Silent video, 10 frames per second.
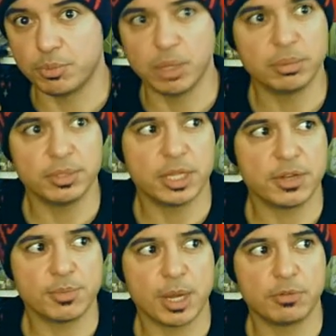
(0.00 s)
Probably not
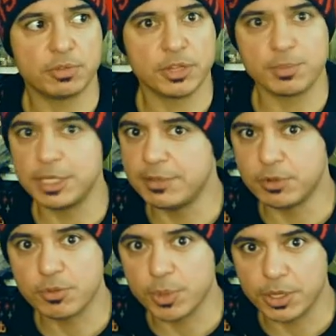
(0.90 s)
as powerful as
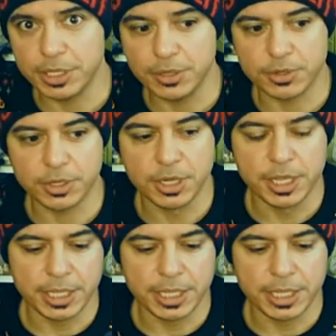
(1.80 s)
medieval Spawn either.